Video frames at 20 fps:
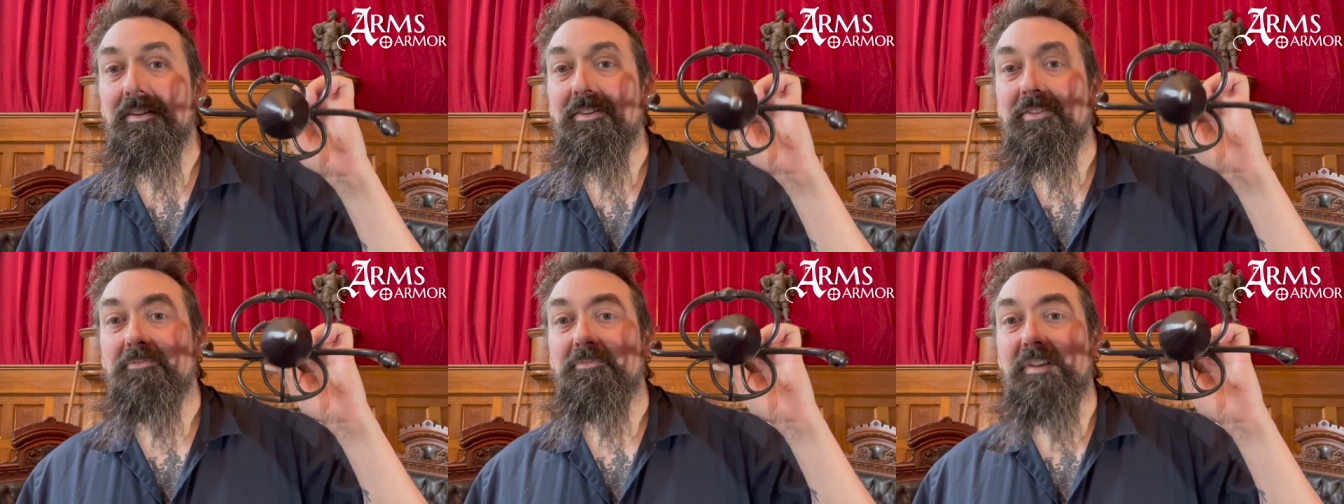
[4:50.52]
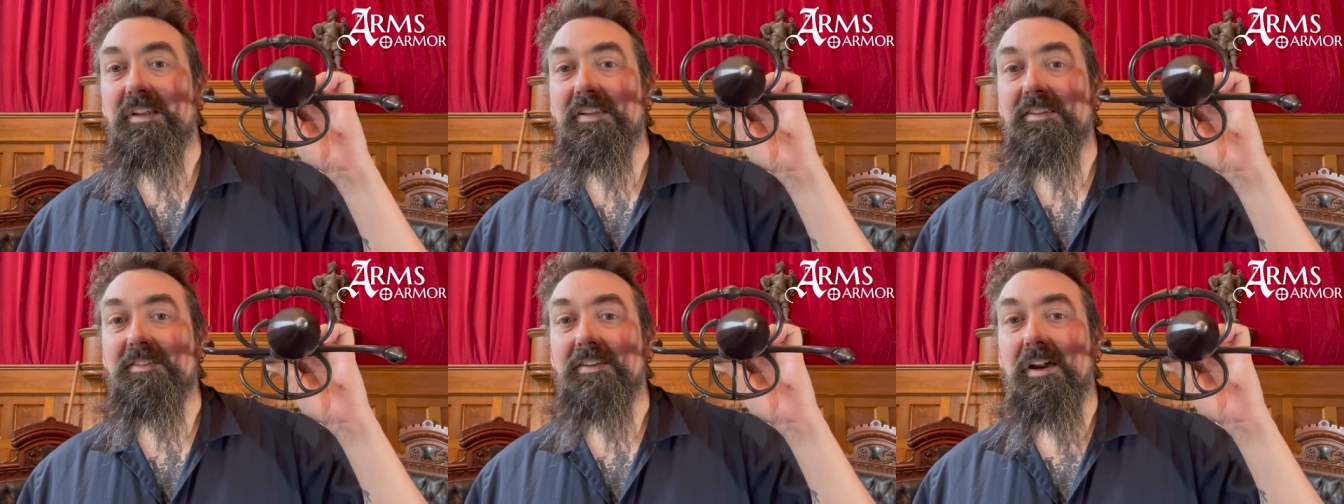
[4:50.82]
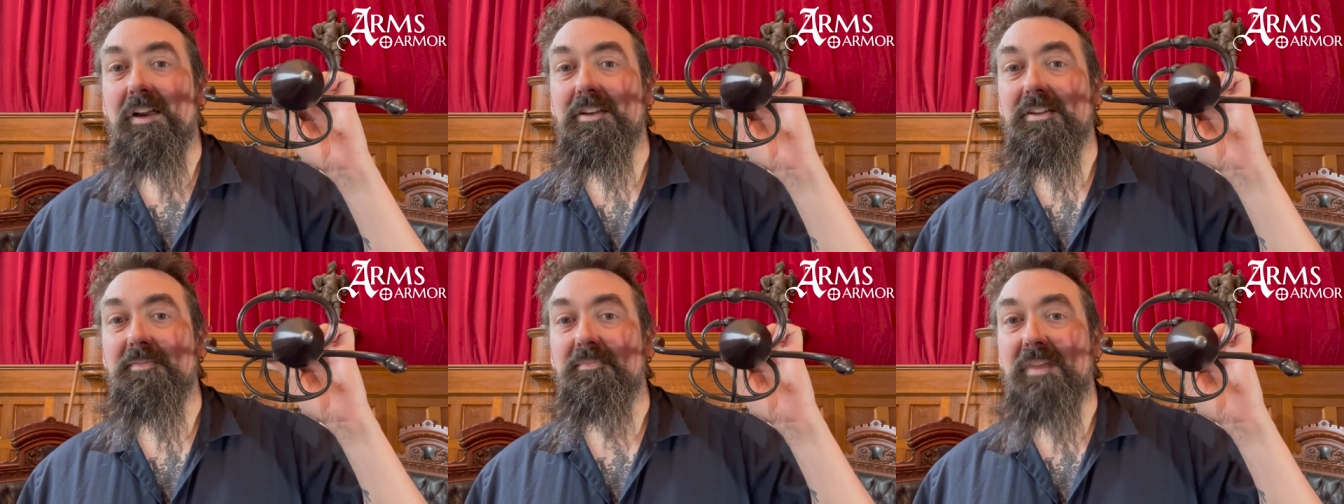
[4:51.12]
we
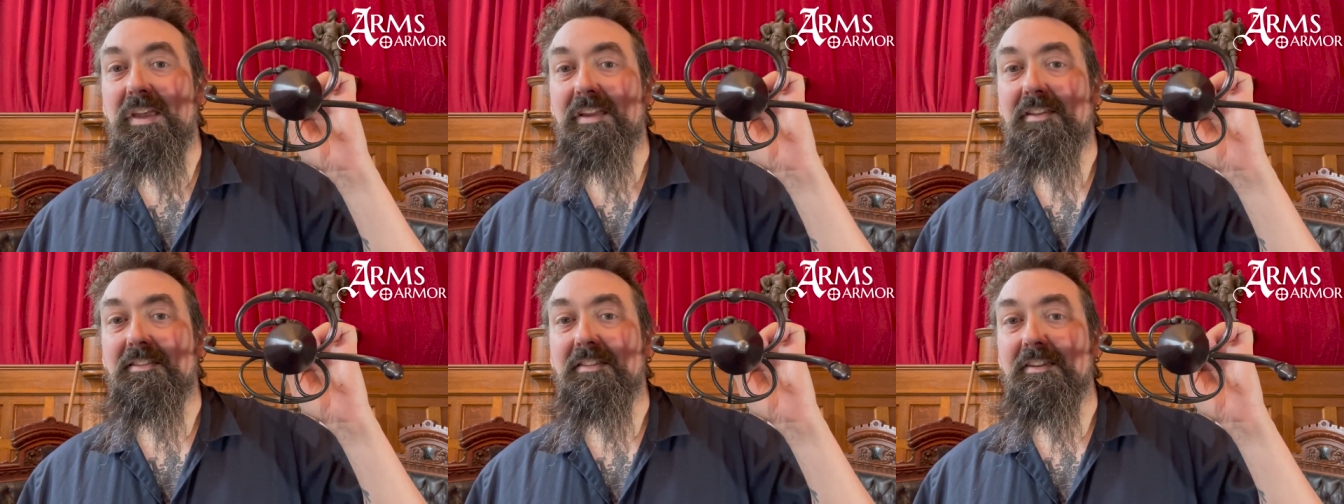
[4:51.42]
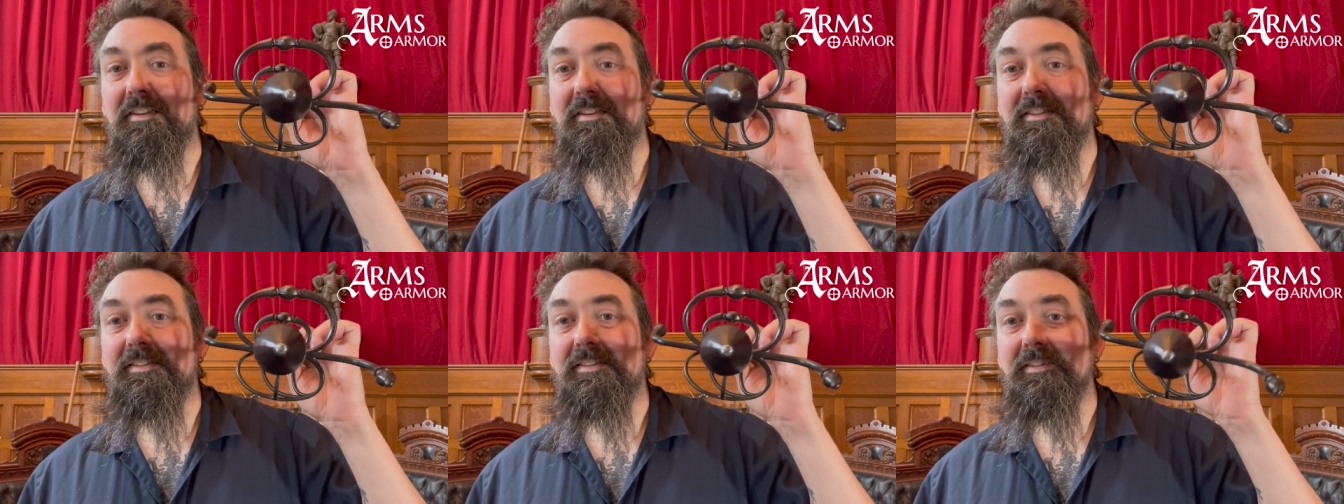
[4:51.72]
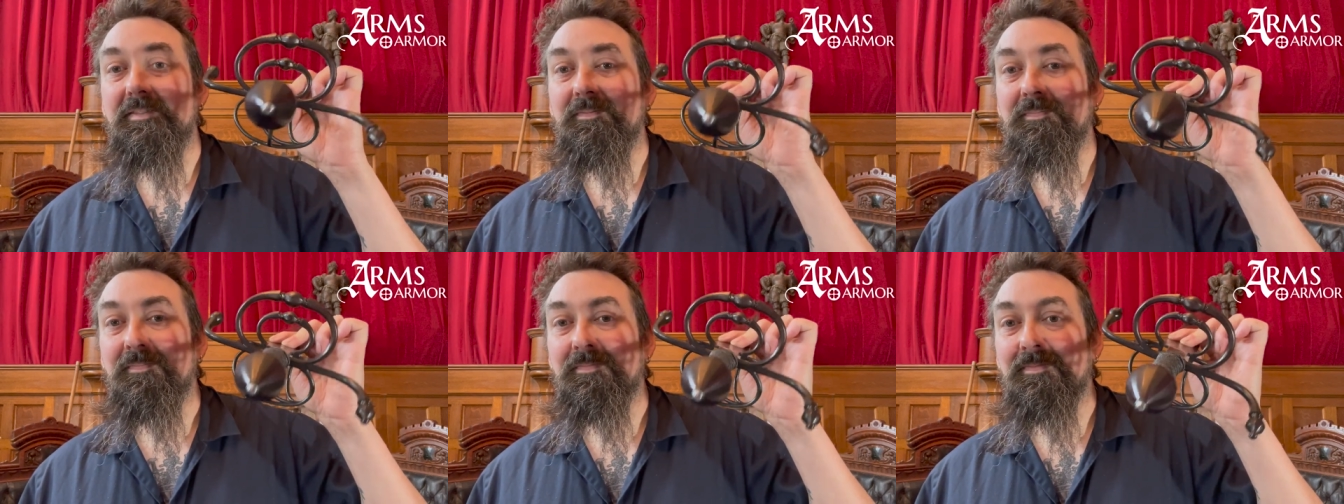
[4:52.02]
decide to make these
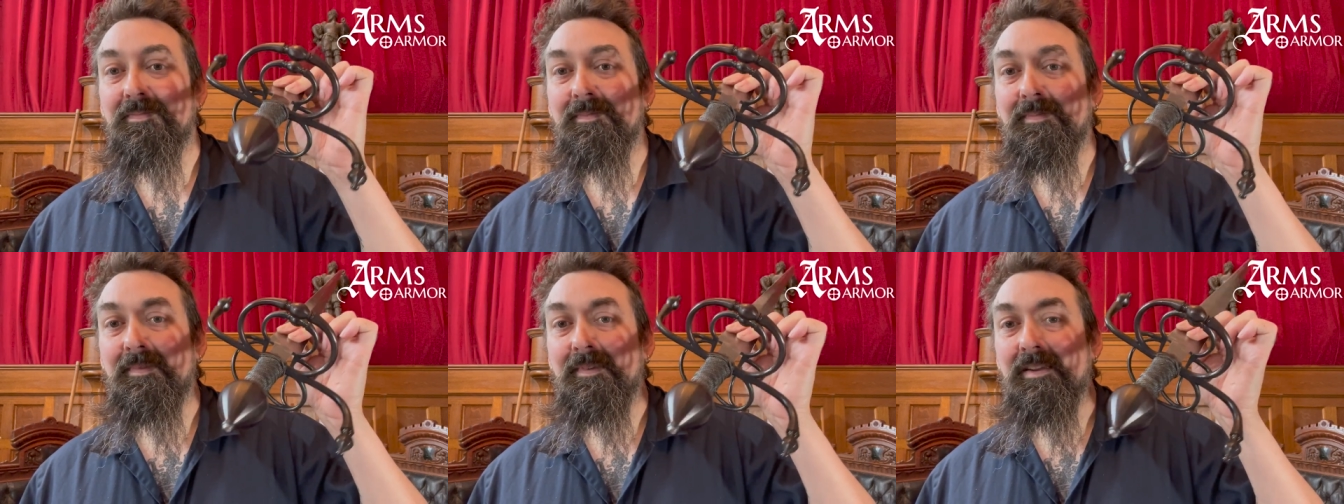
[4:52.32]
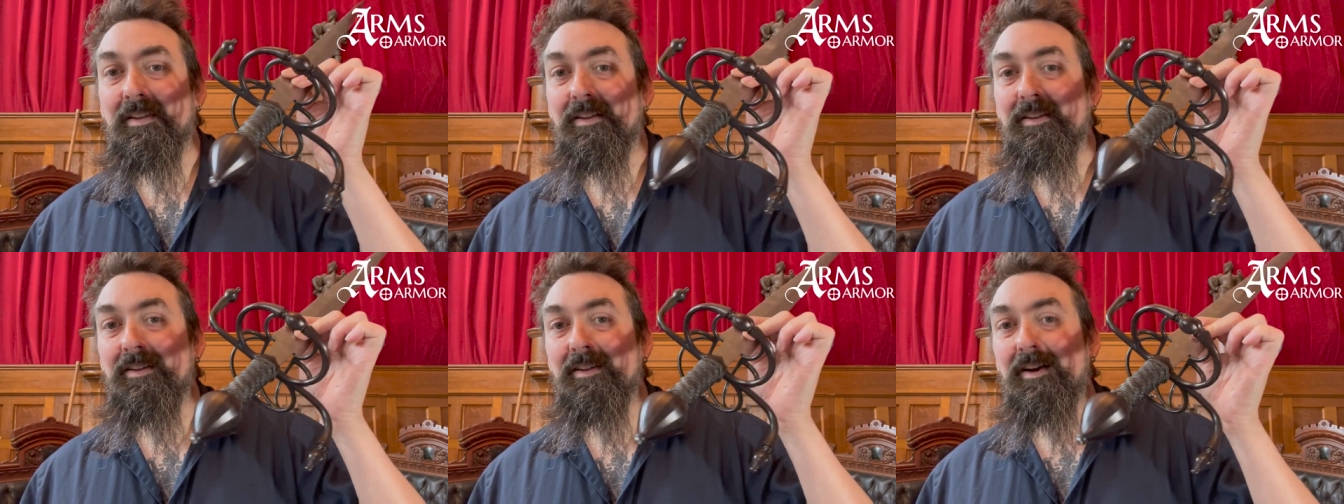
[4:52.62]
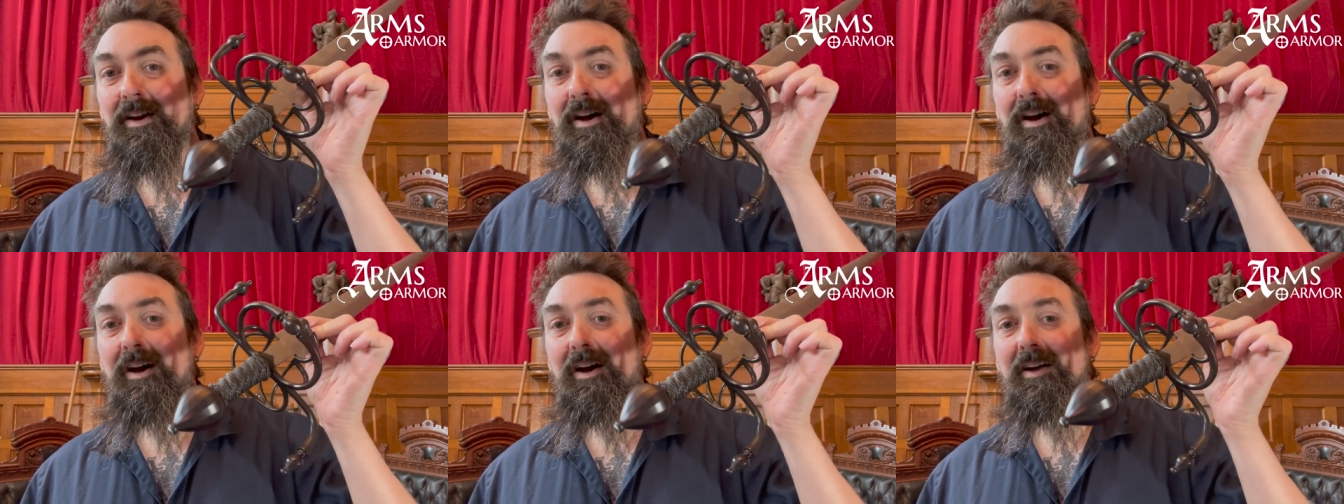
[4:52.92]

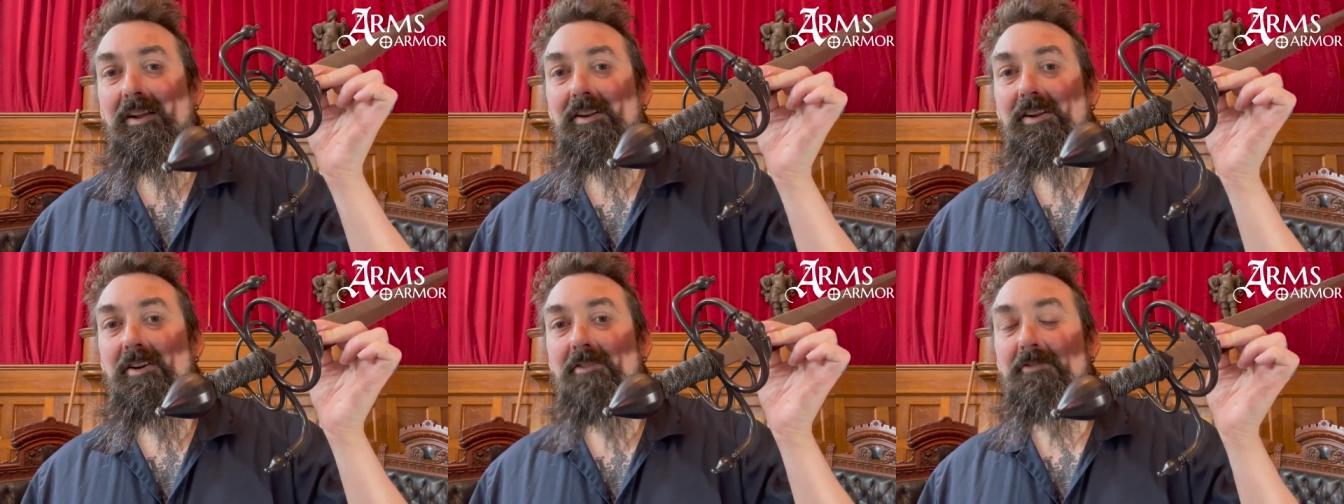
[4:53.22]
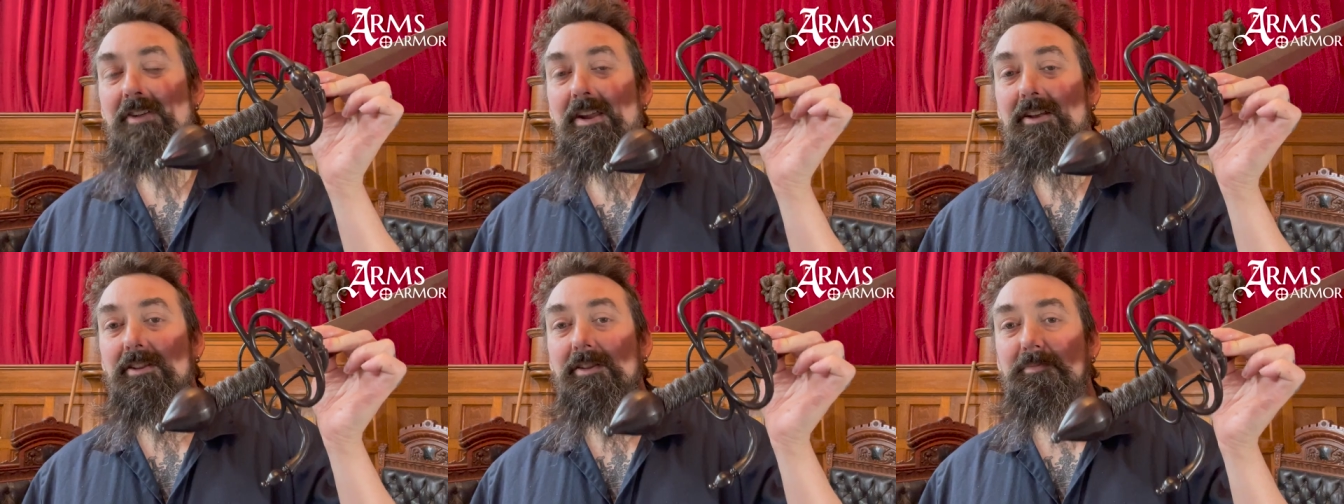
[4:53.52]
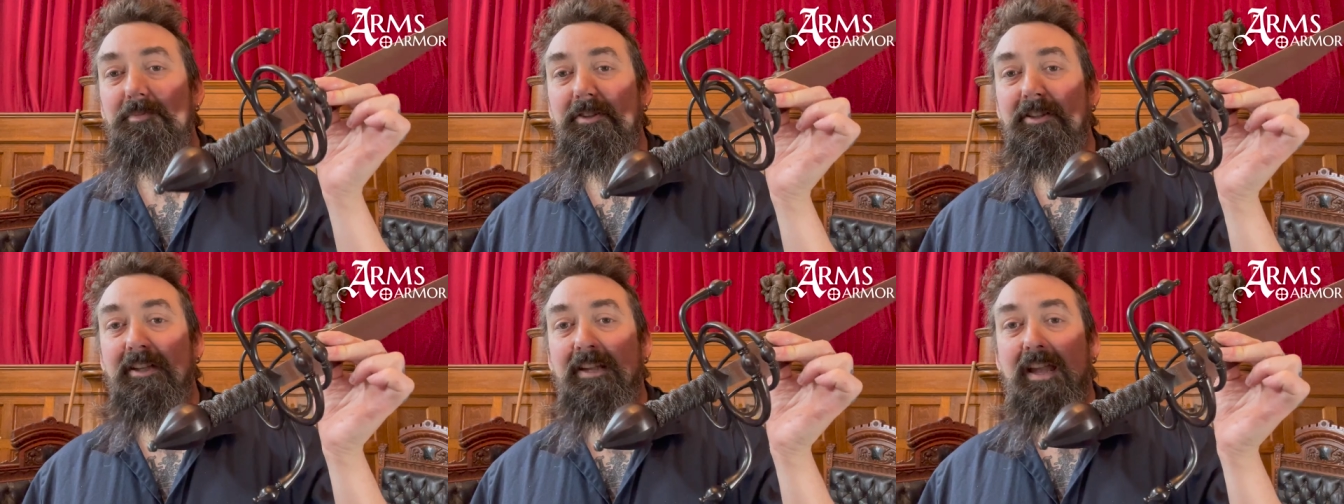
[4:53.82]
uh,
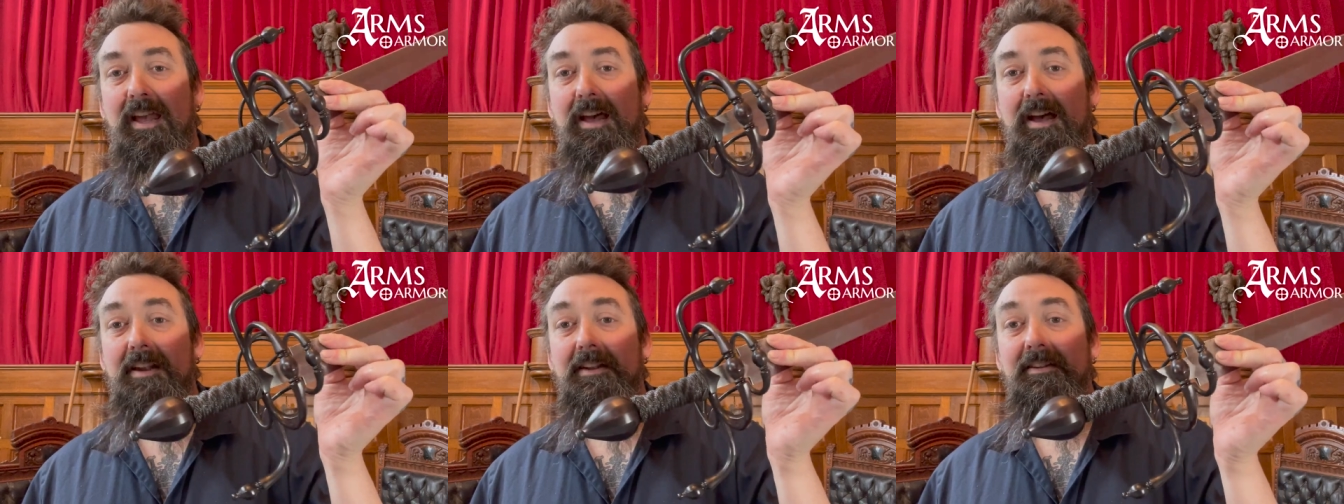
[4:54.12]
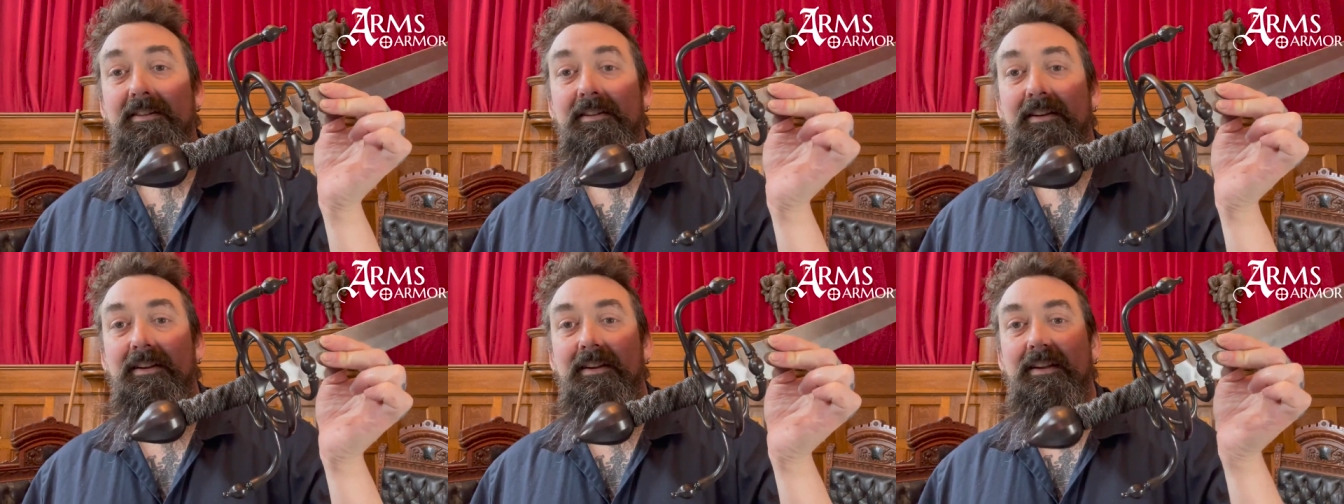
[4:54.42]
available again.